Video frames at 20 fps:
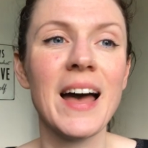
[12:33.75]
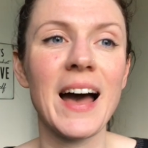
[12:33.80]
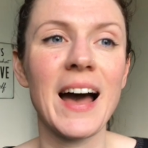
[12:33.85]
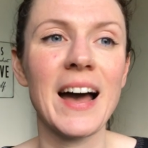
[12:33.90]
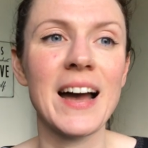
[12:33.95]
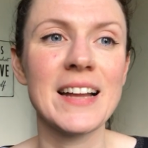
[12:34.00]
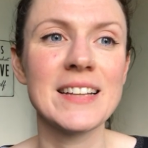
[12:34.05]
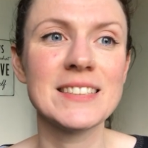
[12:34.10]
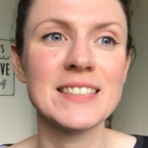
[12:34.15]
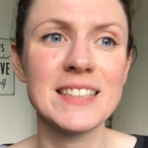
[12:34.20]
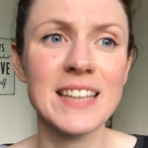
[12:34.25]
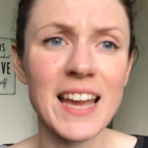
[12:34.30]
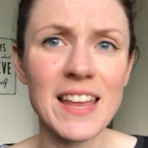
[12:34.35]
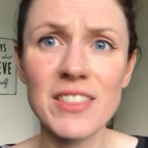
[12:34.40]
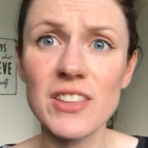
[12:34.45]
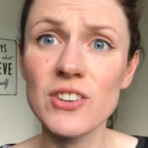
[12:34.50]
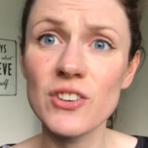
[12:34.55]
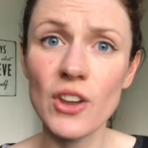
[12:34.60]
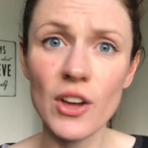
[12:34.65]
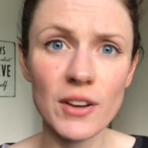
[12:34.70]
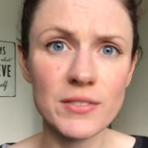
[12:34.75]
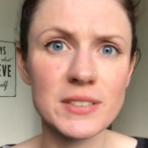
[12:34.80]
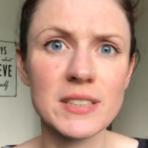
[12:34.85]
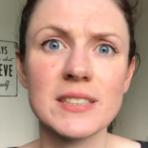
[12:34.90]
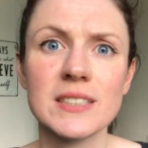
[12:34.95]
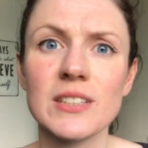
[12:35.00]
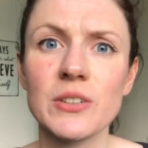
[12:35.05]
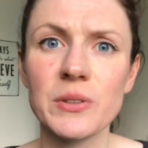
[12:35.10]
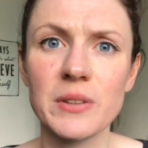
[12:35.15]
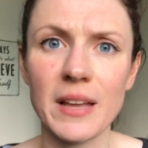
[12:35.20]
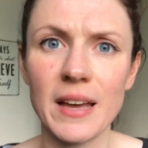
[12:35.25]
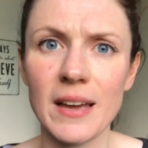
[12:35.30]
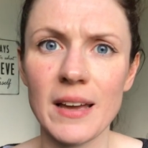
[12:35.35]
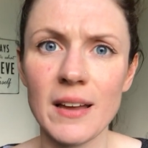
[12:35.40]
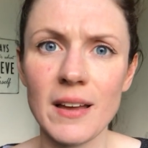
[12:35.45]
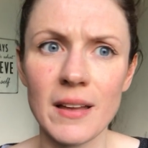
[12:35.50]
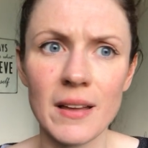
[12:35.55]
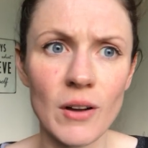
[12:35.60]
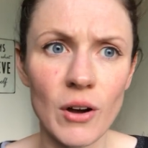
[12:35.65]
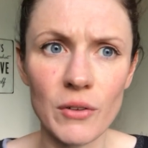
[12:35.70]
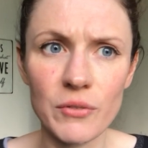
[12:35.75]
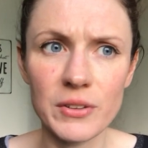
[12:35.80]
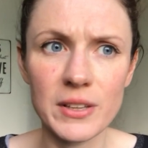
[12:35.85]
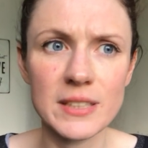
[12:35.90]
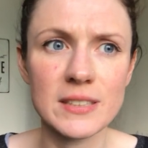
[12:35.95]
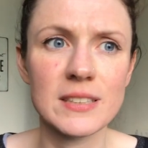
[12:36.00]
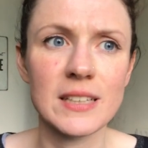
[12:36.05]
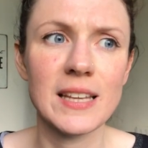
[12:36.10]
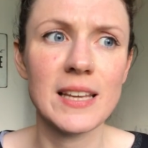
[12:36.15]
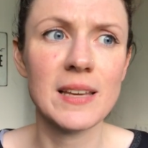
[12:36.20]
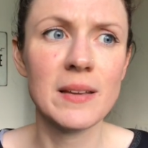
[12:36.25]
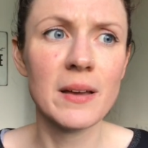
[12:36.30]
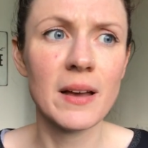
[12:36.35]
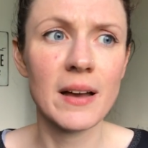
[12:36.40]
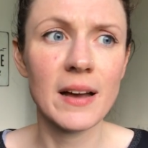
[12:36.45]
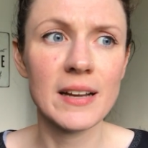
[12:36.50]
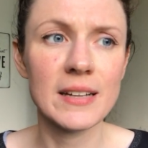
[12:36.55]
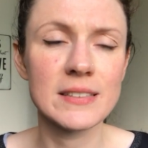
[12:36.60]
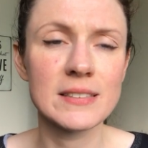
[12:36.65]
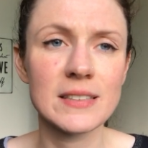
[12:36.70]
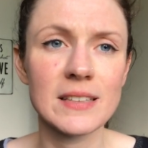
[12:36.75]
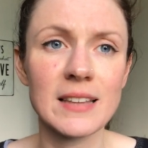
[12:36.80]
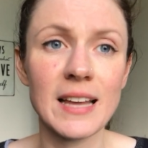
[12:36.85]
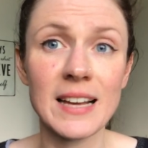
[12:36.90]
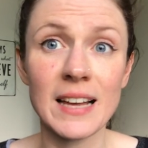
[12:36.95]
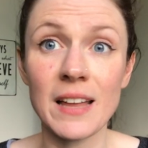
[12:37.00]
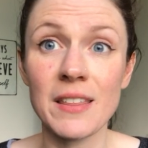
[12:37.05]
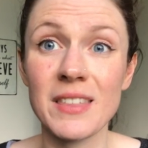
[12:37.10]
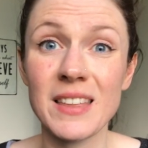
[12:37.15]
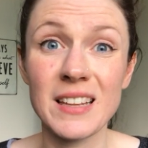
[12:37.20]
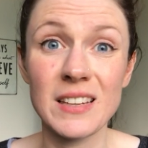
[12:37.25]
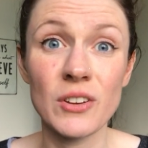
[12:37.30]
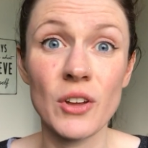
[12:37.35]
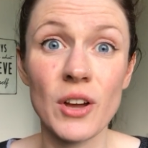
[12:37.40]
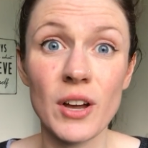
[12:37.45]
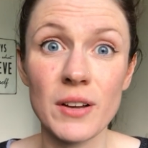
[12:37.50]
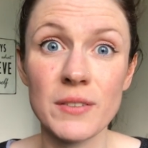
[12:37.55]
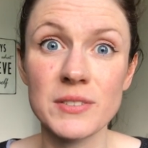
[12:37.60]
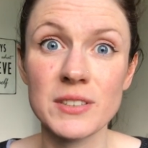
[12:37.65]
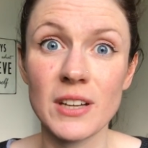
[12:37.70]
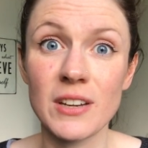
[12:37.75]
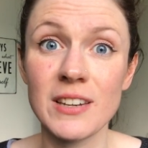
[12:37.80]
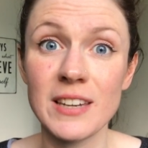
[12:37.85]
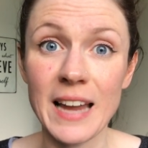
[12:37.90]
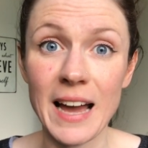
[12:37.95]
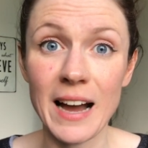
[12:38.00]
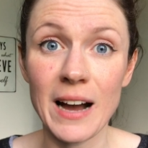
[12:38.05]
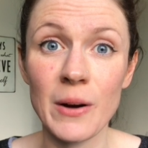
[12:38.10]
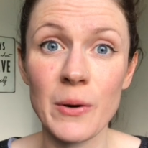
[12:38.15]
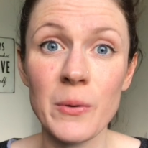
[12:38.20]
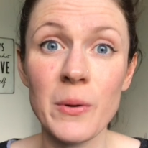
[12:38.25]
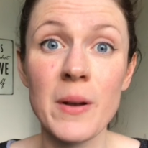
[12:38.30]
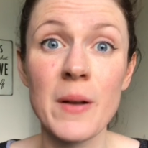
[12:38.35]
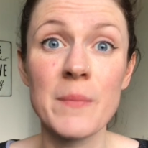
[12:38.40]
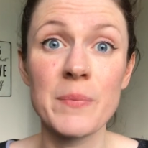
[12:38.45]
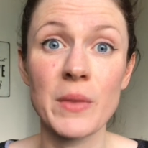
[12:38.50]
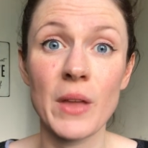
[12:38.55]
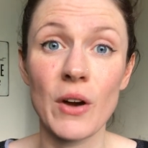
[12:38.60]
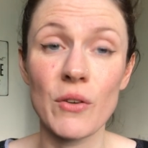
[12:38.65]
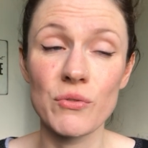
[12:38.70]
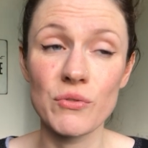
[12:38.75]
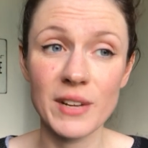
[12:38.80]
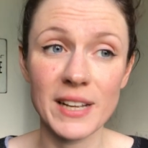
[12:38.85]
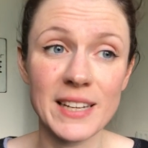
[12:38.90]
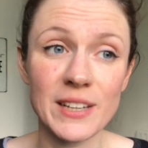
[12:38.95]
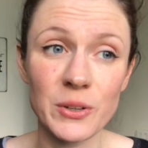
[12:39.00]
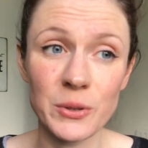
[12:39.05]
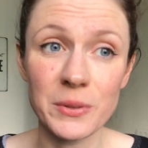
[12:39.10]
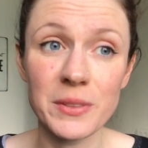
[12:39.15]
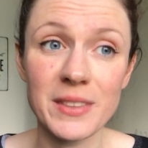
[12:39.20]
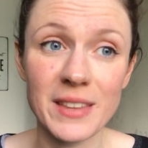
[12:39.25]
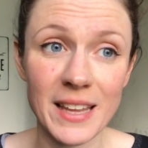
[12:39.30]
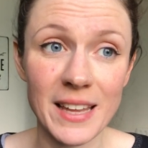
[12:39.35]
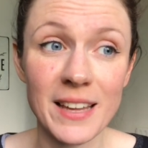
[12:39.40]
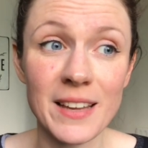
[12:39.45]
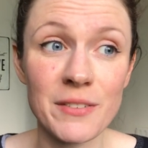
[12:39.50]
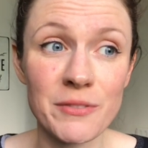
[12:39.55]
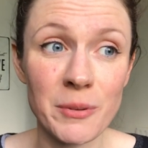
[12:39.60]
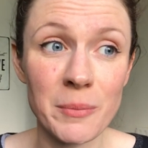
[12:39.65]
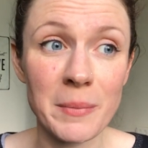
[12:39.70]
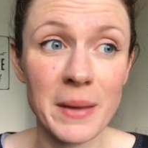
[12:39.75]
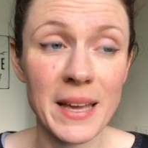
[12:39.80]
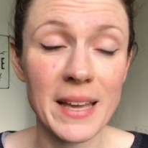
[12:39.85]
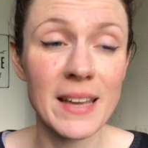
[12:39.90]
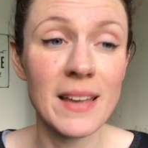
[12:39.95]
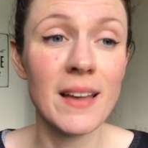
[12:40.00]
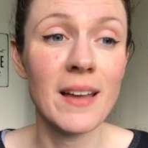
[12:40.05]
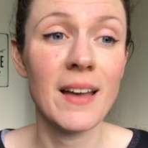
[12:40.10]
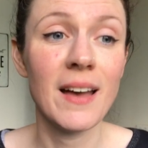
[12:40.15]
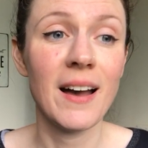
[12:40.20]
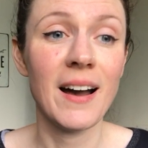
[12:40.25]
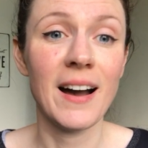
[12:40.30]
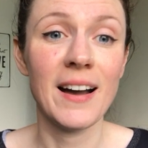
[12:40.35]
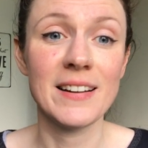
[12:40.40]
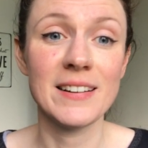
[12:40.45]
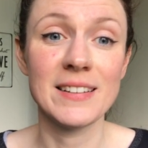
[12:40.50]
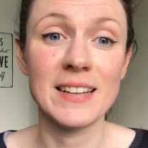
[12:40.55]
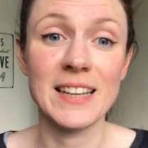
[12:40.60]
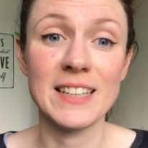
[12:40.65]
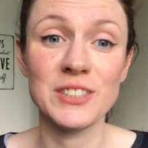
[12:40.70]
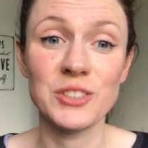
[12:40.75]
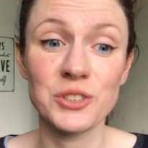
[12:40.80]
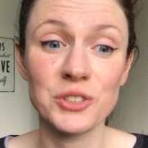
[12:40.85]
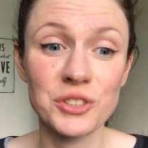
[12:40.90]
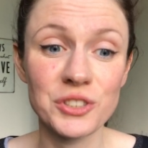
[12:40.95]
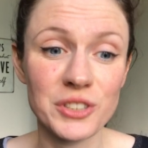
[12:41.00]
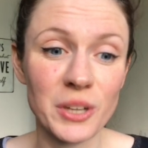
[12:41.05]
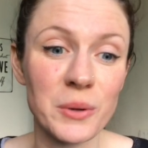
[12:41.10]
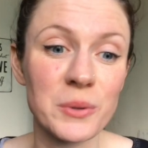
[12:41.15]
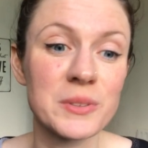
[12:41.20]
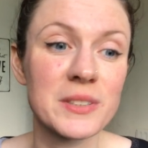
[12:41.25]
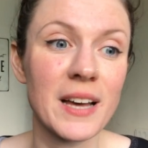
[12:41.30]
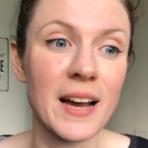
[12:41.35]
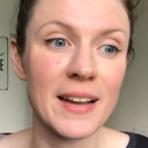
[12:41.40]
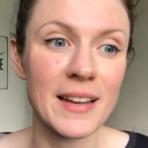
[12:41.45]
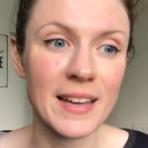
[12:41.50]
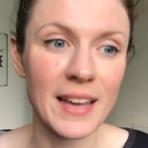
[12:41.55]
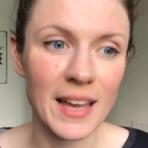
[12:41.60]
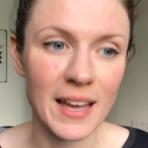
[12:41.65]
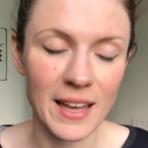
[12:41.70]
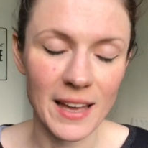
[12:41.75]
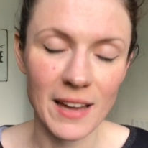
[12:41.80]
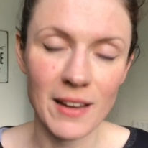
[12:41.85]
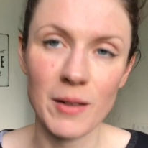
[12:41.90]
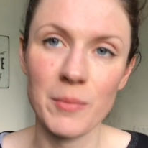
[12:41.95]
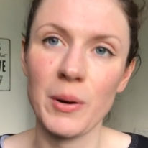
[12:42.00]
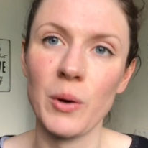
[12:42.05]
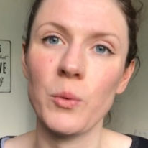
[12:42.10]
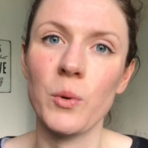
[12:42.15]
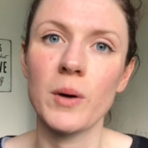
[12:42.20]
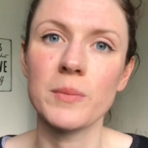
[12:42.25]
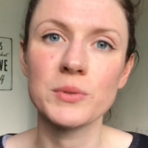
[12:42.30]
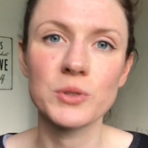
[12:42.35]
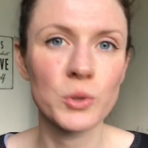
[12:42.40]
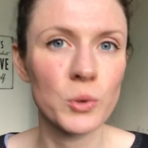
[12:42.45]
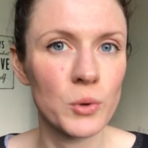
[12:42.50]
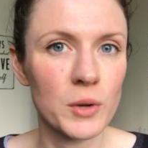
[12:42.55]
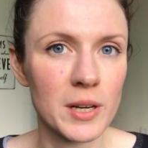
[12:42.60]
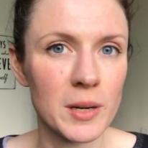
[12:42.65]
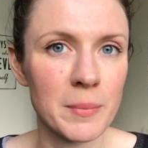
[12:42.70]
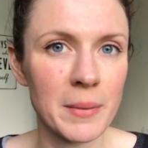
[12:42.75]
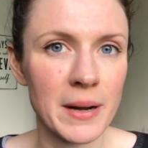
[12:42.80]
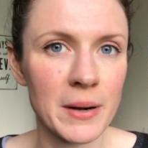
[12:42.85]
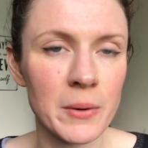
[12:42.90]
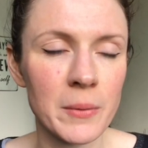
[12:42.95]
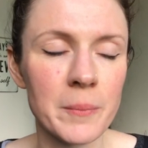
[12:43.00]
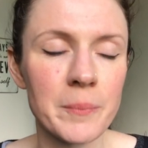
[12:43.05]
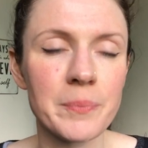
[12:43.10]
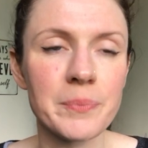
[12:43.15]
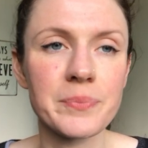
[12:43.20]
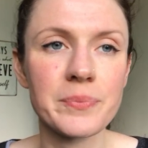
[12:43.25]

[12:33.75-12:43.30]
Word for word: And yeah, the nerves are still there, obviously, and that, I think nerves are now a really good thing for me, and it just shows that I care about what I'm talking about.